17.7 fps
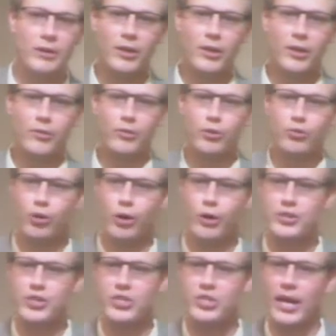the
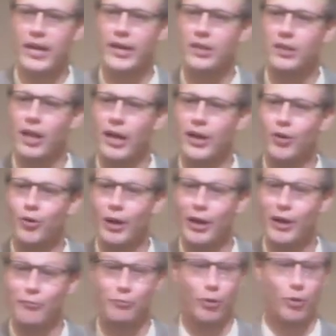church is getting a lot of
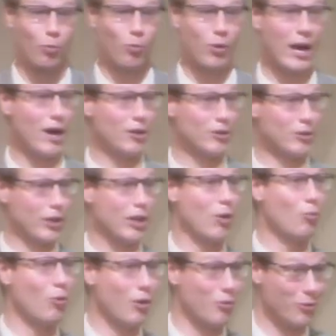credit for, wow, look at
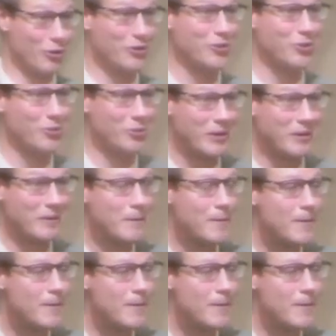what we're doing.